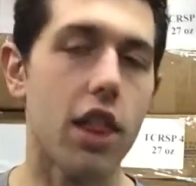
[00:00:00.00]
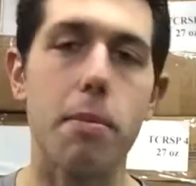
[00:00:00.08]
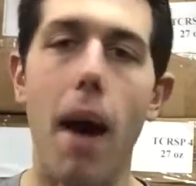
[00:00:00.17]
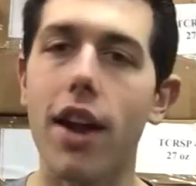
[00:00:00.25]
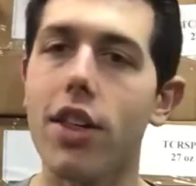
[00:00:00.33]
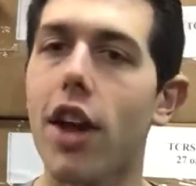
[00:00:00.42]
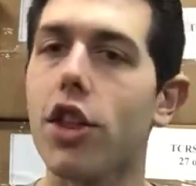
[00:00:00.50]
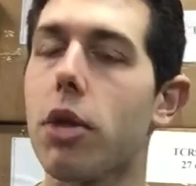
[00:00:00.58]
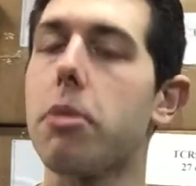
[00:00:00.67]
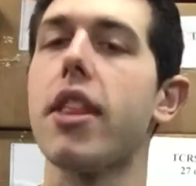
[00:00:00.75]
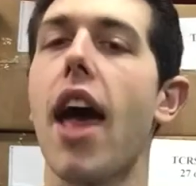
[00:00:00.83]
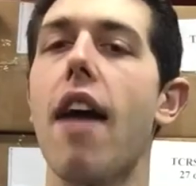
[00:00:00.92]
The -9 is
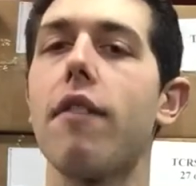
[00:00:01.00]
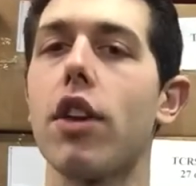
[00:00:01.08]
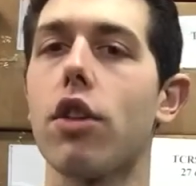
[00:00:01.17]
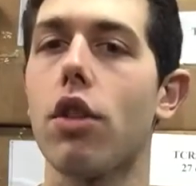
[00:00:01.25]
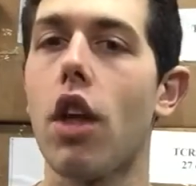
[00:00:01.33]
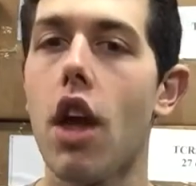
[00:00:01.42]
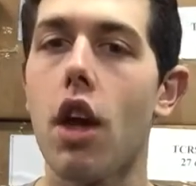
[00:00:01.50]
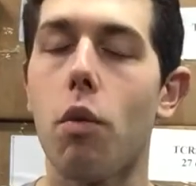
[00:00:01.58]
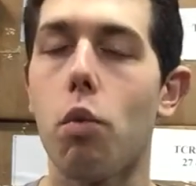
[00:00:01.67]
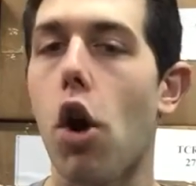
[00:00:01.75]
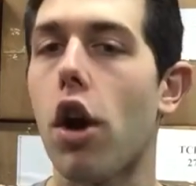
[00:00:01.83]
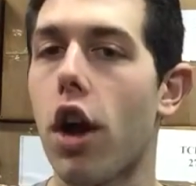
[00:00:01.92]
going to be the heaviest
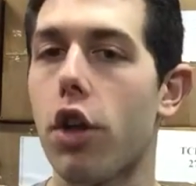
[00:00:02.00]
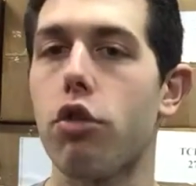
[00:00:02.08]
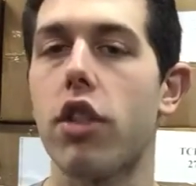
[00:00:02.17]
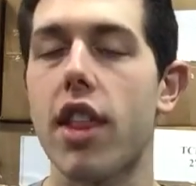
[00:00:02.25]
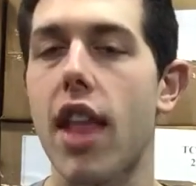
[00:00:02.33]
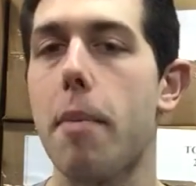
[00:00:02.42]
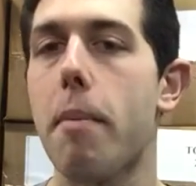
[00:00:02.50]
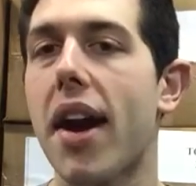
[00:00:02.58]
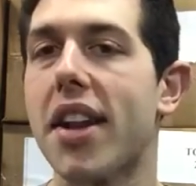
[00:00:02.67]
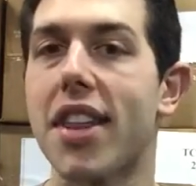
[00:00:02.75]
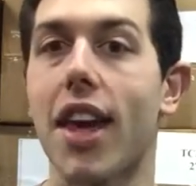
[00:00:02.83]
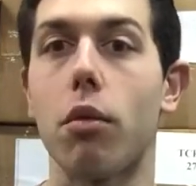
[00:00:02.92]
one other than that
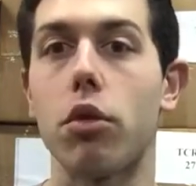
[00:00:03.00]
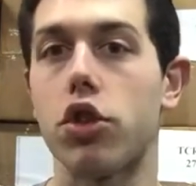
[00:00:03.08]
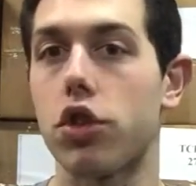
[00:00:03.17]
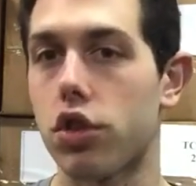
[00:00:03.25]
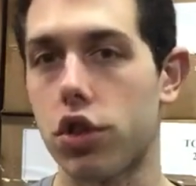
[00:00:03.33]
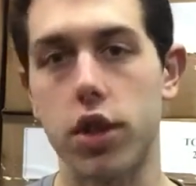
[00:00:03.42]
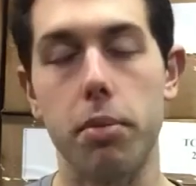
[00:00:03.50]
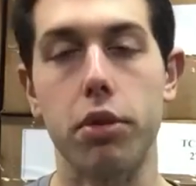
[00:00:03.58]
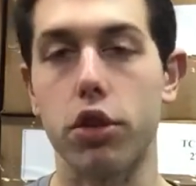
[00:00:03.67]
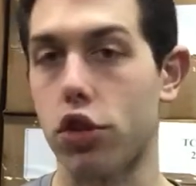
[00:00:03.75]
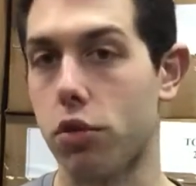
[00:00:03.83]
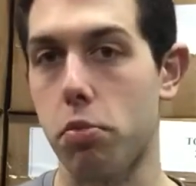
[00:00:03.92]
-8, which is
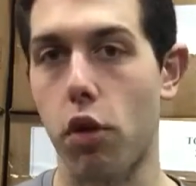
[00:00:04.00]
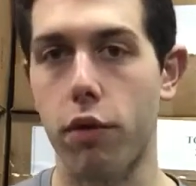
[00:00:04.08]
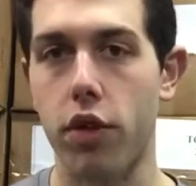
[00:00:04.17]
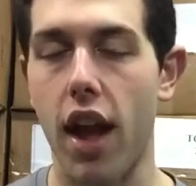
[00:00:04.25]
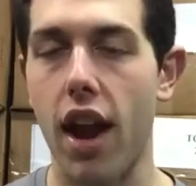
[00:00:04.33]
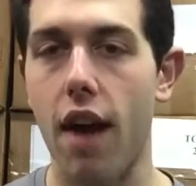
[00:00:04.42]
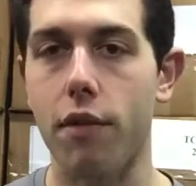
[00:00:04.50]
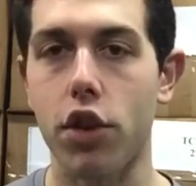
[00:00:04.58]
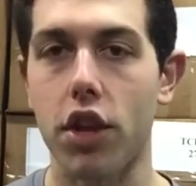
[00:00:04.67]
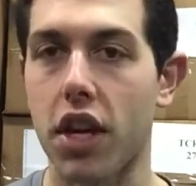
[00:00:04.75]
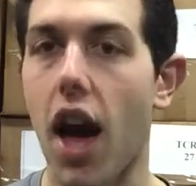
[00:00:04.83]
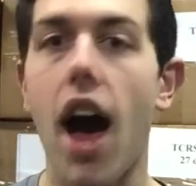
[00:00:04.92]
simply just more for that
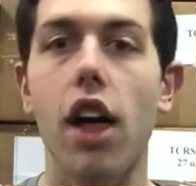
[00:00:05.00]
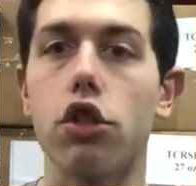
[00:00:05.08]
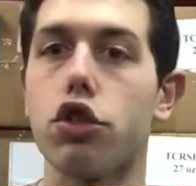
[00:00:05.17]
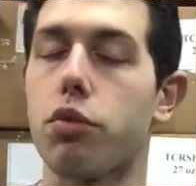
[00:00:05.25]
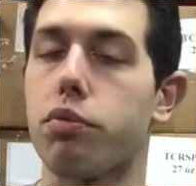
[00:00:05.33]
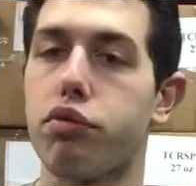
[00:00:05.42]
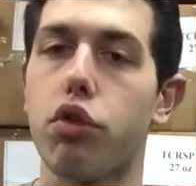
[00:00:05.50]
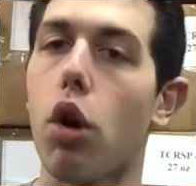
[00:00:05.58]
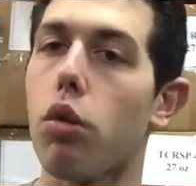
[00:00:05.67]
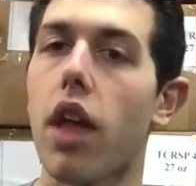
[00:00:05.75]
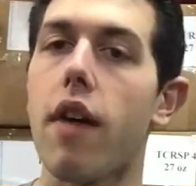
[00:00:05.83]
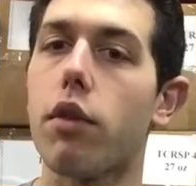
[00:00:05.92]
obviously college or
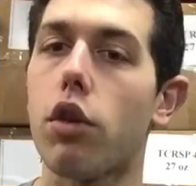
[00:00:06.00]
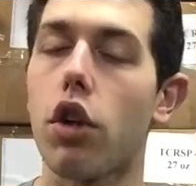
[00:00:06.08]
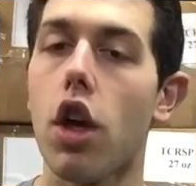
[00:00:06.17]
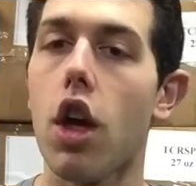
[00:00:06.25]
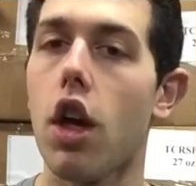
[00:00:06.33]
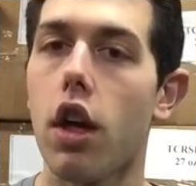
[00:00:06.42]
pro level